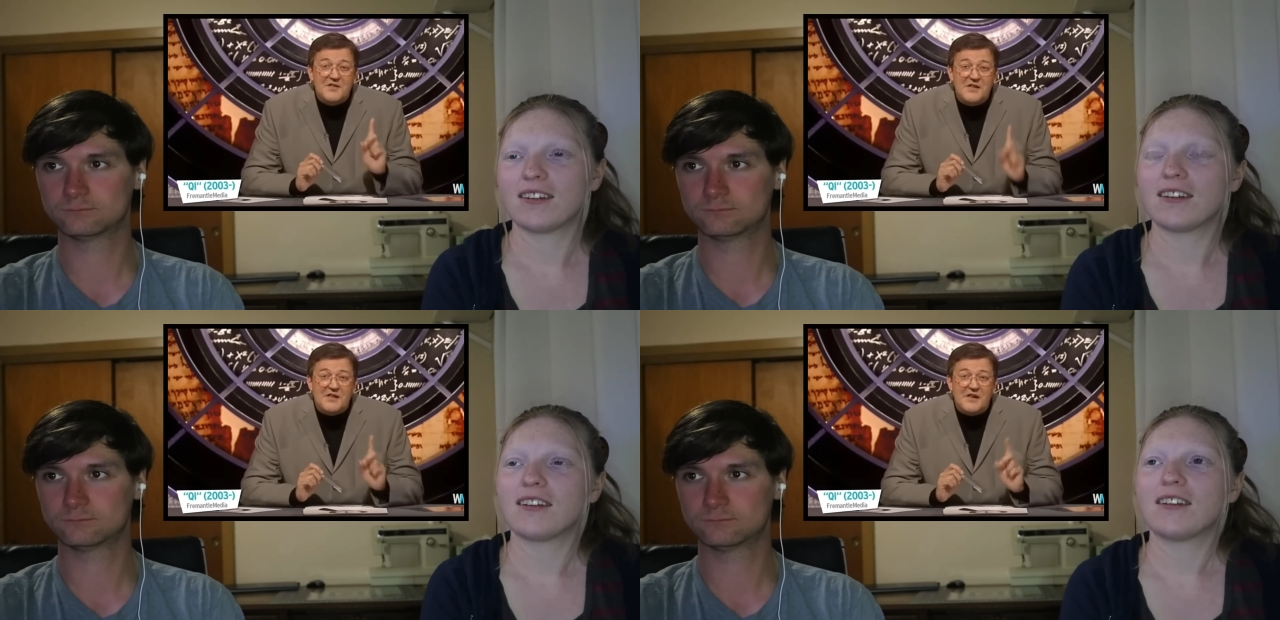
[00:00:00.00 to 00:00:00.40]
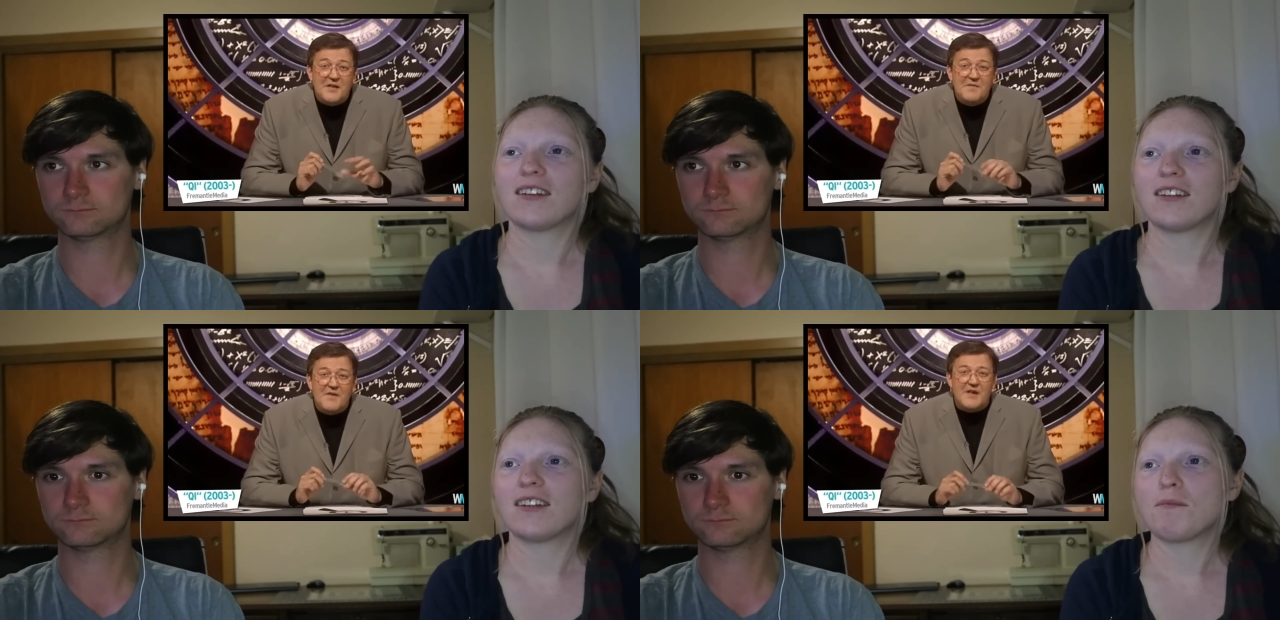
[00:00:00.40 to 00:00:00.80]
Speaker 1: did
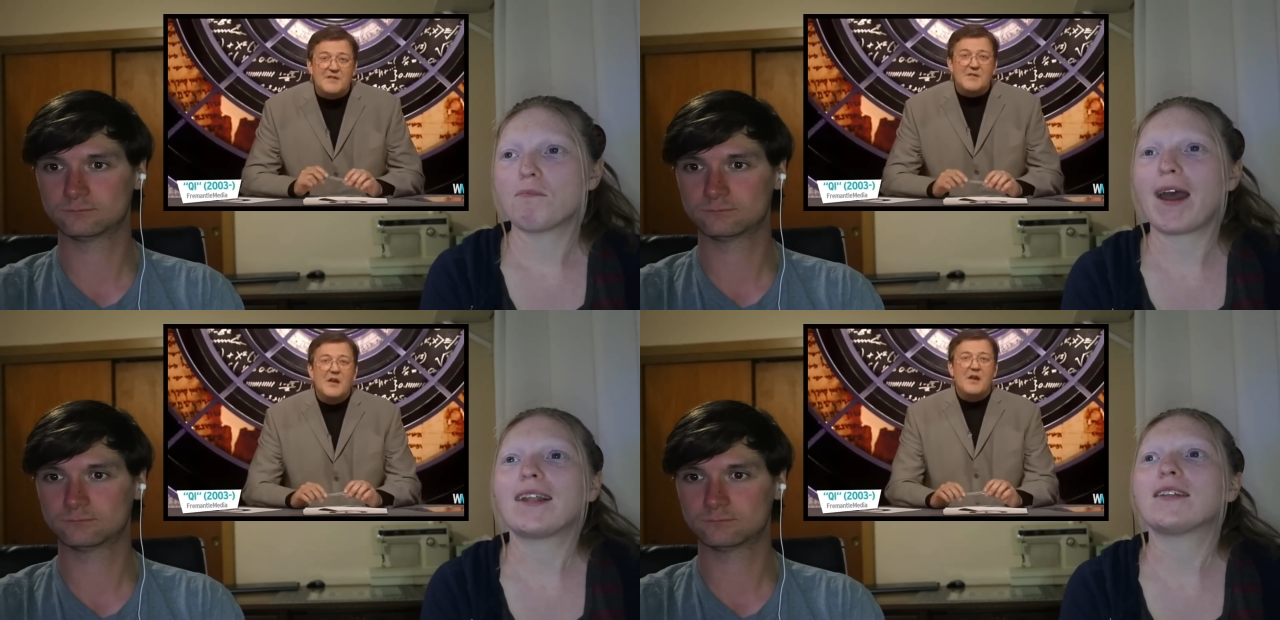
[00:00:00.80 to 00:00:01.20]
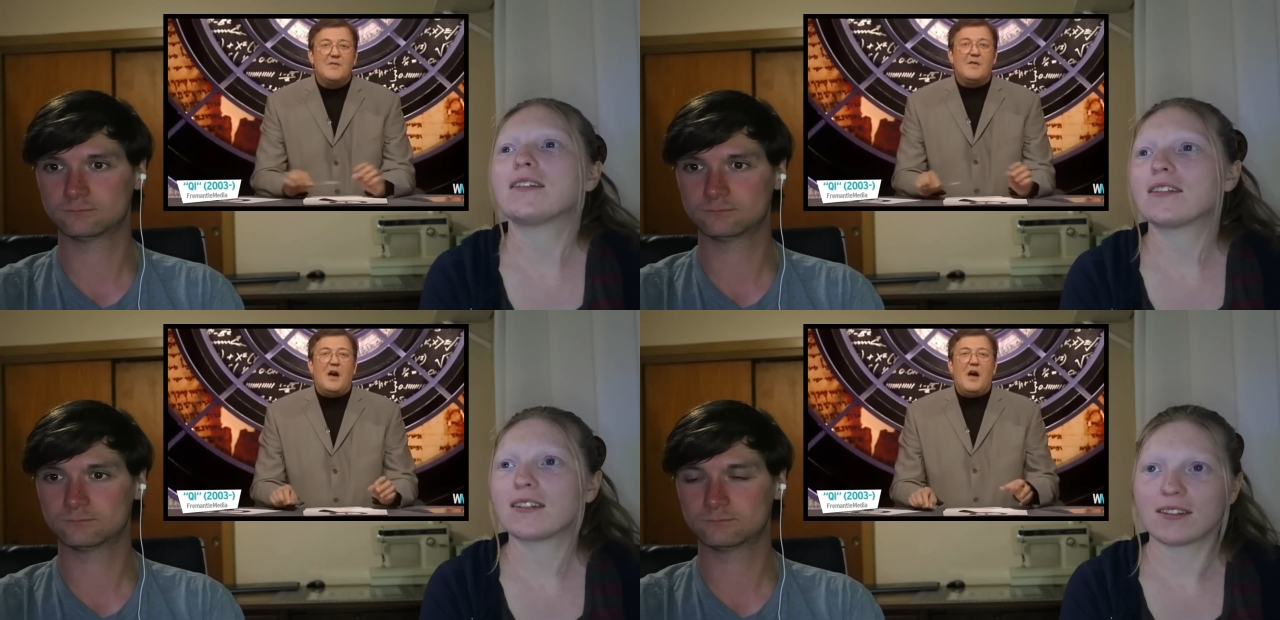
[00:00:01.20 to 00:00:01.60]
invent,
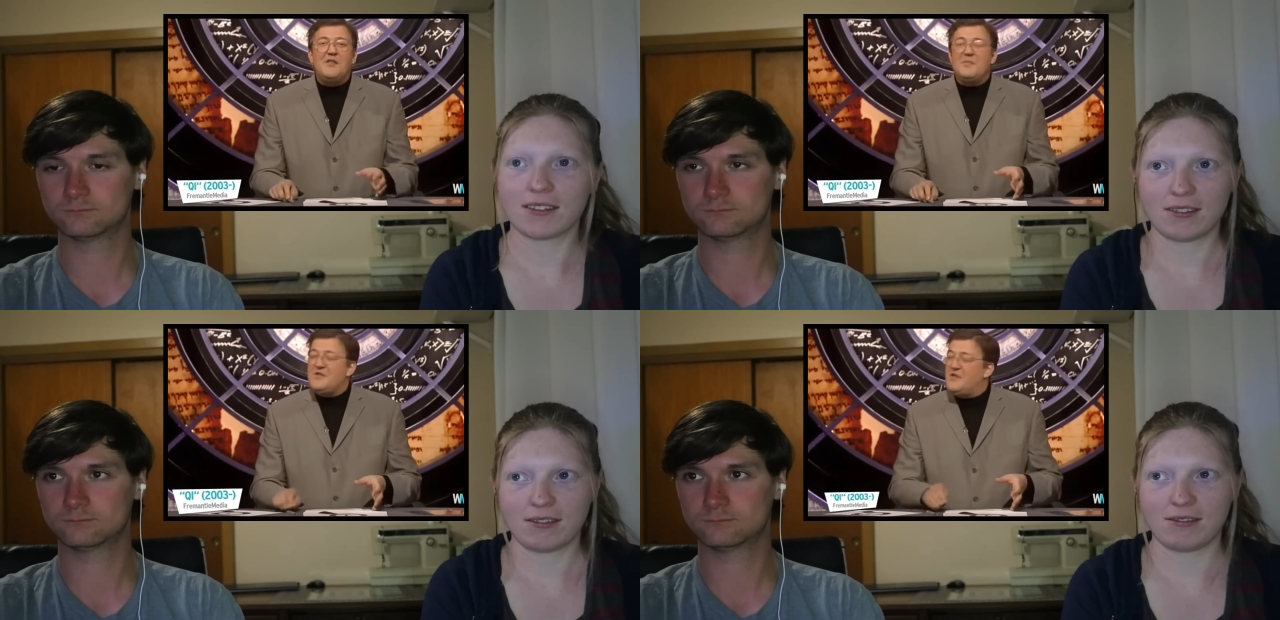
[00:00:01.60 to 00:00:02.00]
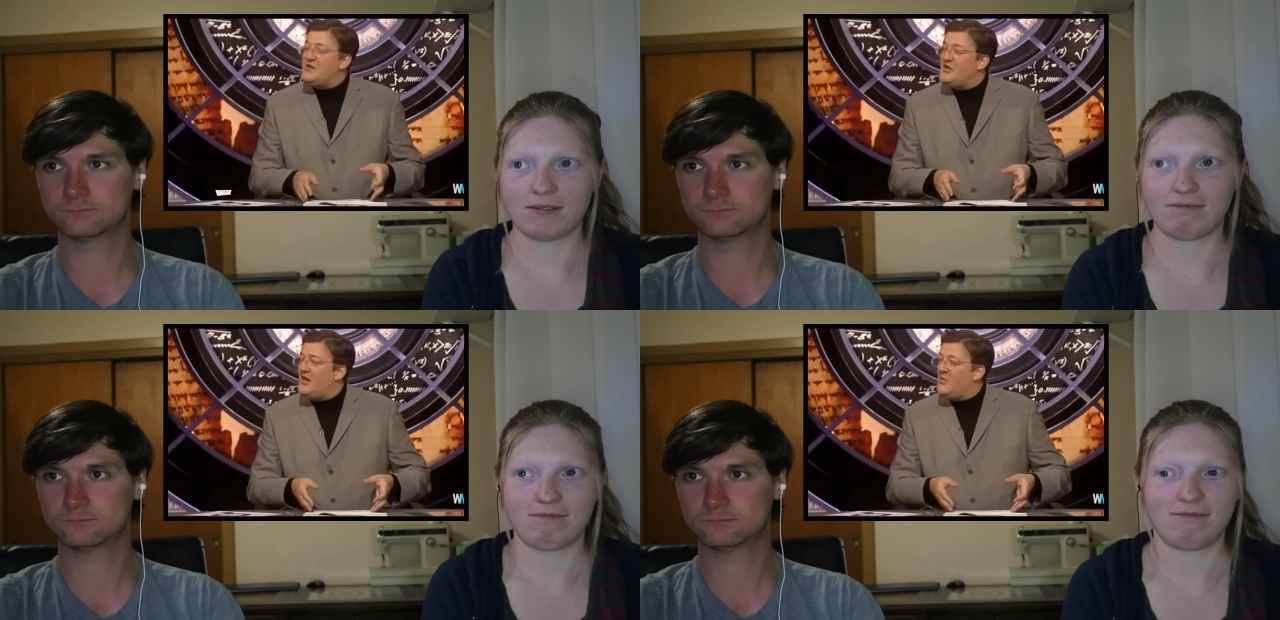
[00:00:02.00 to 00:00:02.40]
for
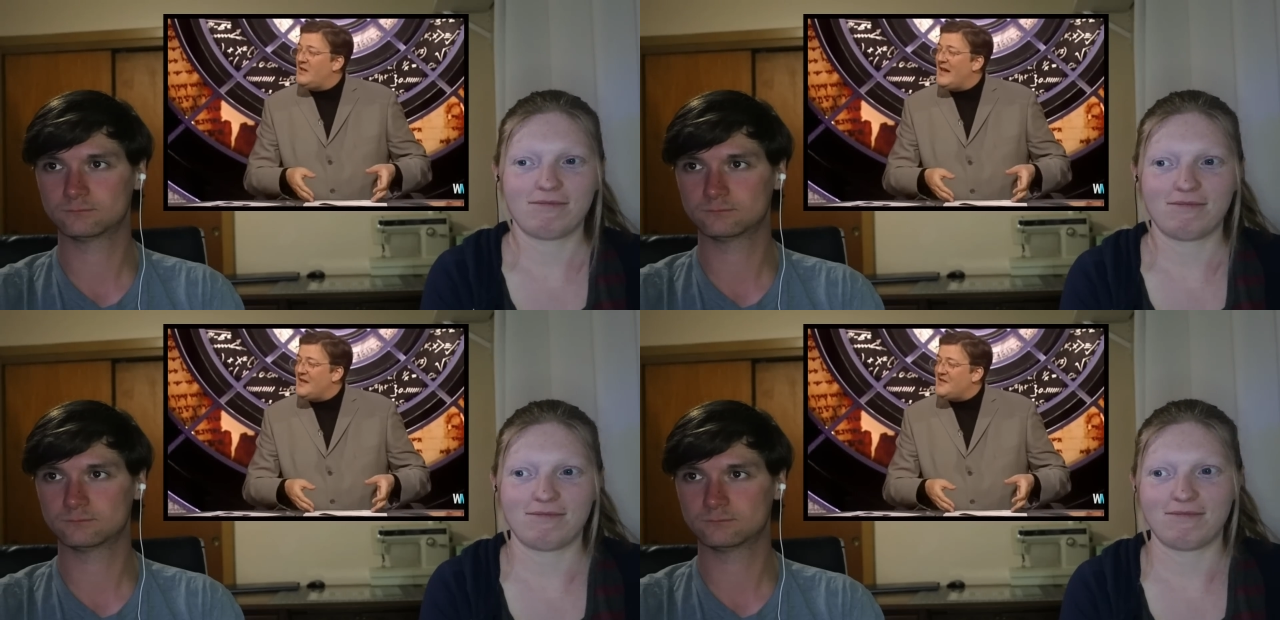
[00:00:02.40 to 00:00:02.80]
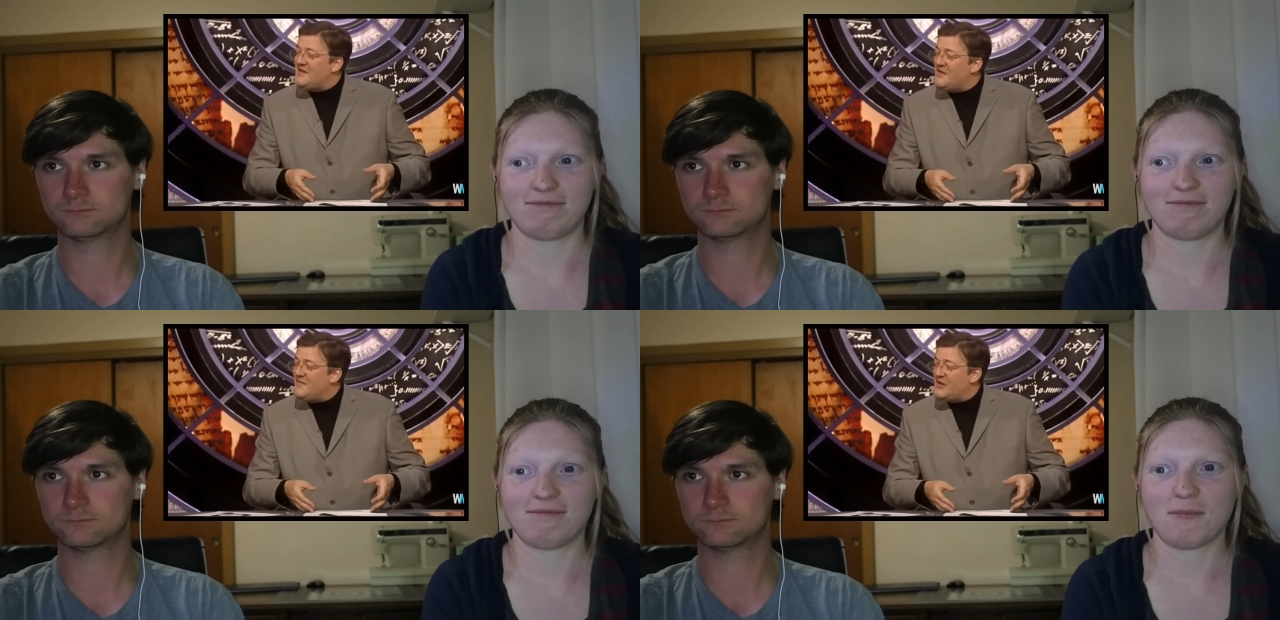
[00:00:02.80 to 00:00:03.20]
100% genuine
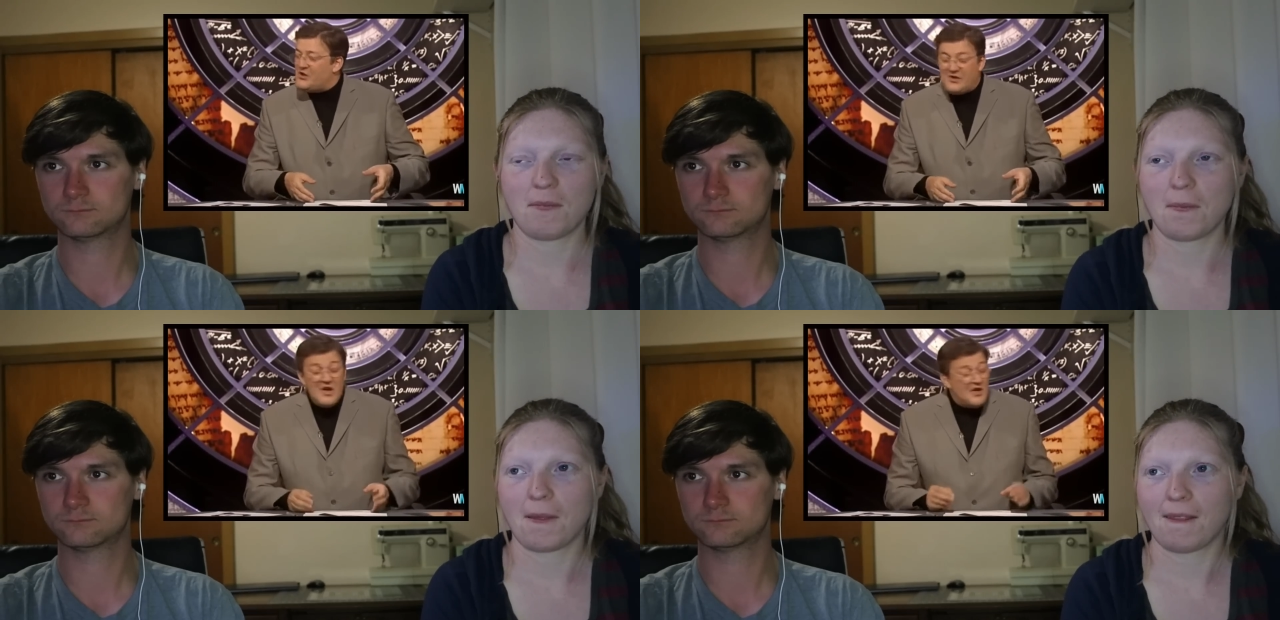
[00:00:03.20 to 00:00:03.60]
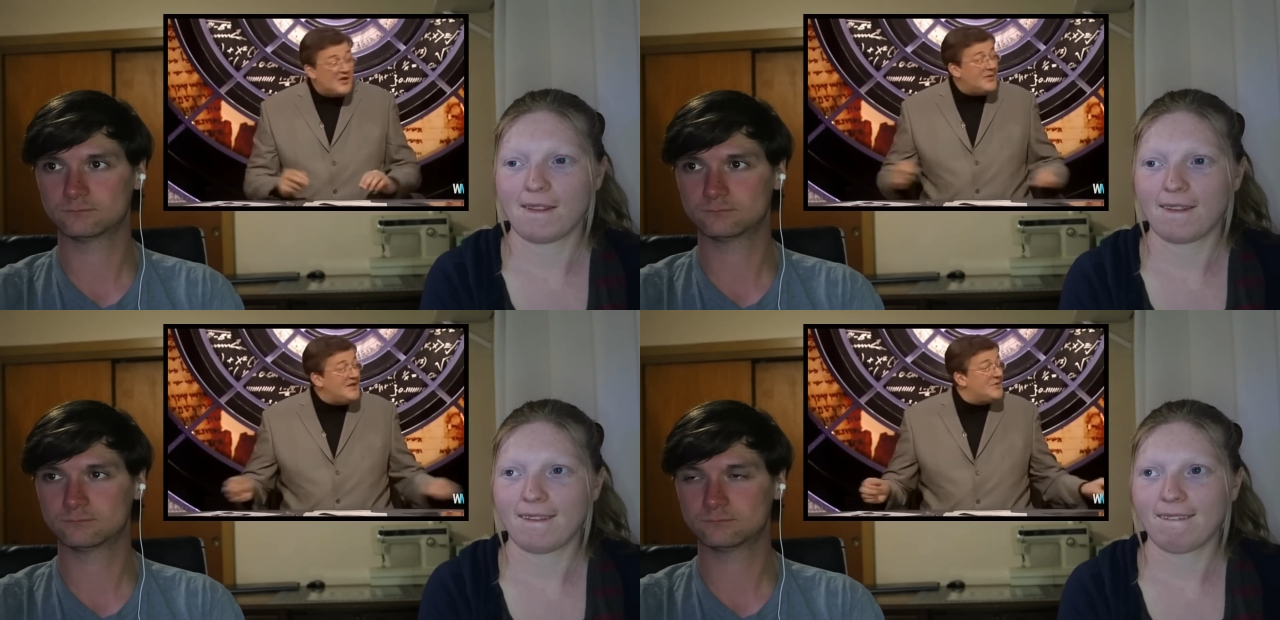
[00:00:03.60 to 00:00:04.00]
Edison invention
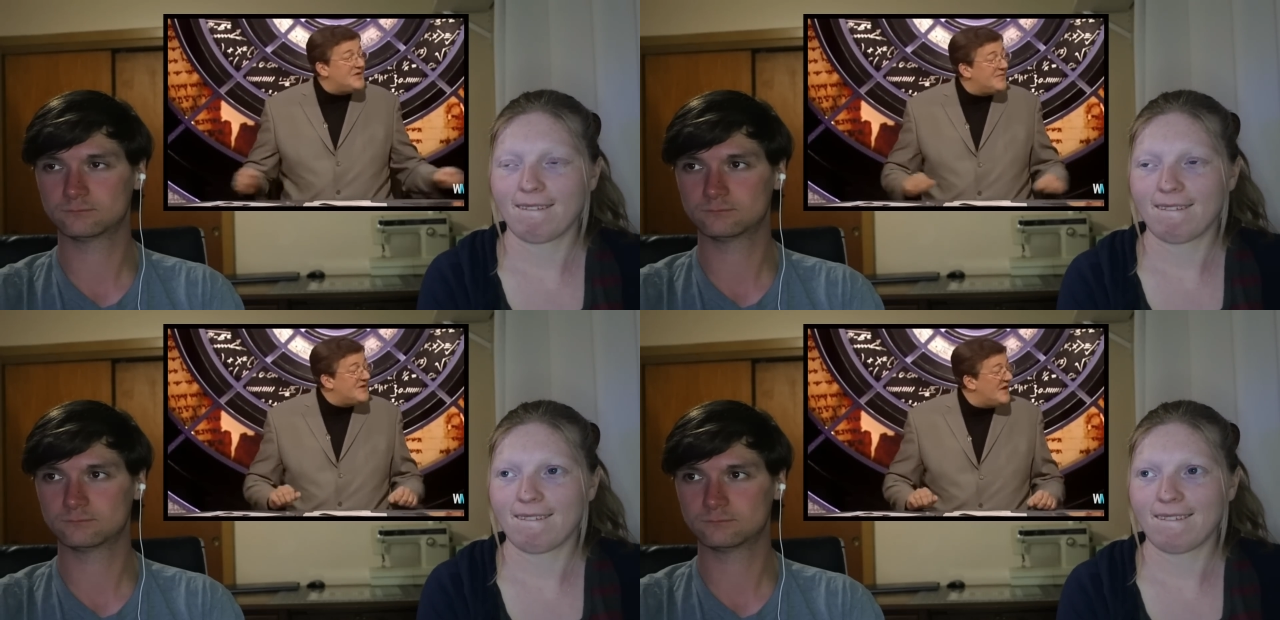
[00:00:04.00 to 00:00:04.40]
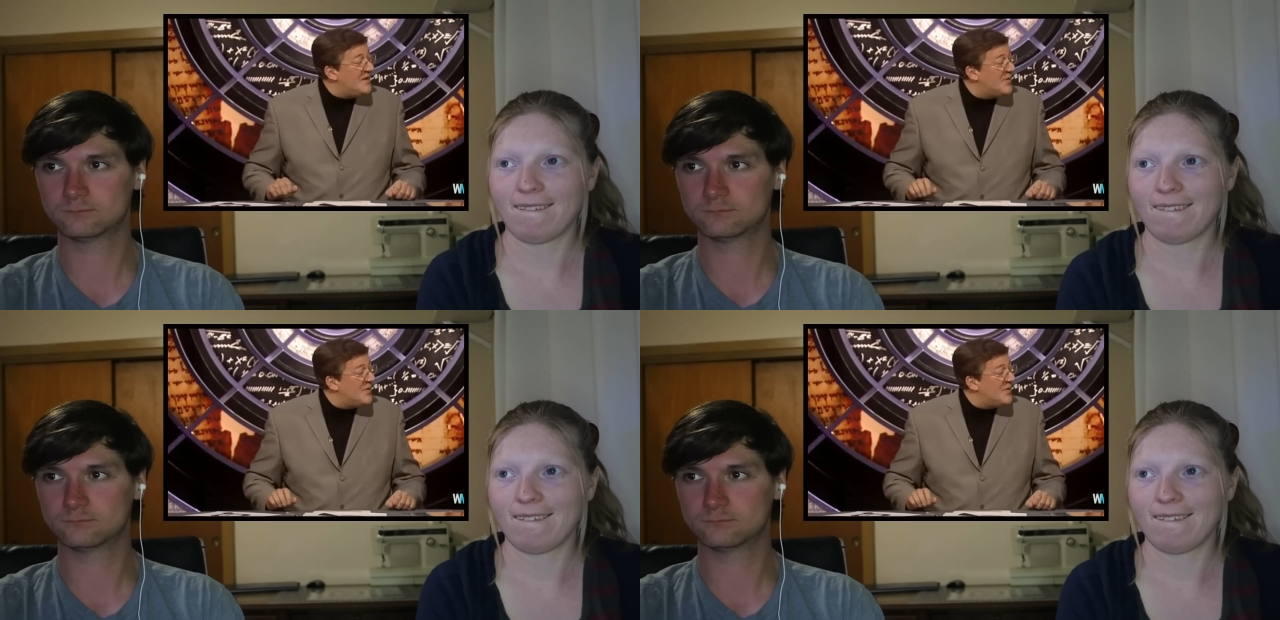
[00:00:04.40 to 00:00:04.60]
that we use every day,